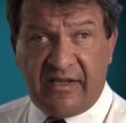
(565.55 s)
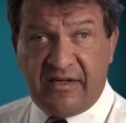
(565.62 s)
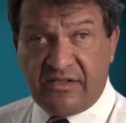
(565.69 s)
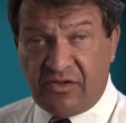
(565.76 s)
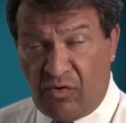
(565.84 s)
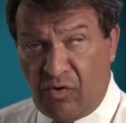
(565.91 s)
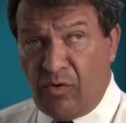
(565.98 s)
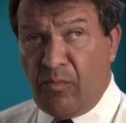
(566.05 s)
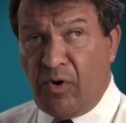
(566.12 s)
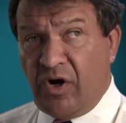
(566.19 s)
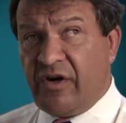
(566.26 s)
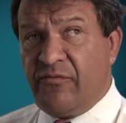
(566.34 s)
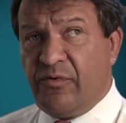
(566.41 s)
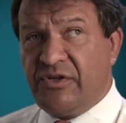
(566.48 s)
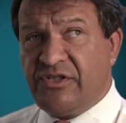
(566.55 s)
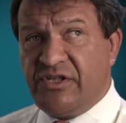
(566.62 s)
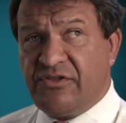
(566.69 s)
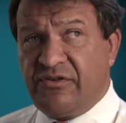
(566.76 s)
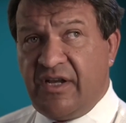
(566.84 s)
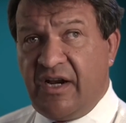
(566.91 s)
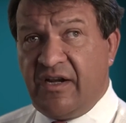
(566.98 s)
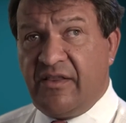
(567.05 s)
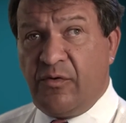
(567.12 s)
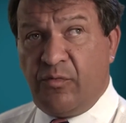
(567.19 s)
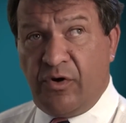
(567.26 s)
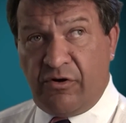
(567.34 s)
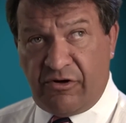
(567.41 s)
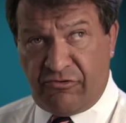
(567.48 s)
It is a hallmark of Westchester County that
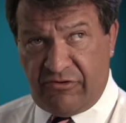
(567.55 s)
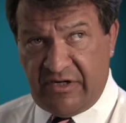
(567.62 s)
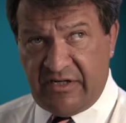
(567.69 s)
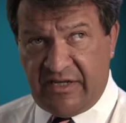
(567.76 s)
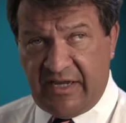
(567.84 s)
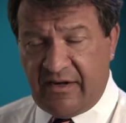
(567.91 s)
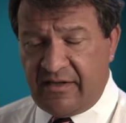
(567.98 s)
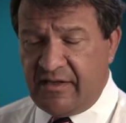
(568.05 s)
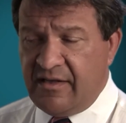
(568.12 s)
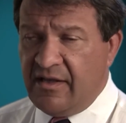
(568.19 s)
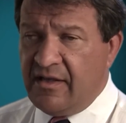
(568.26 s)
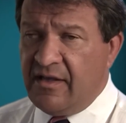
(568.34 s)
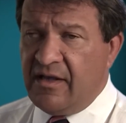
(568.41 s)
we are a green county.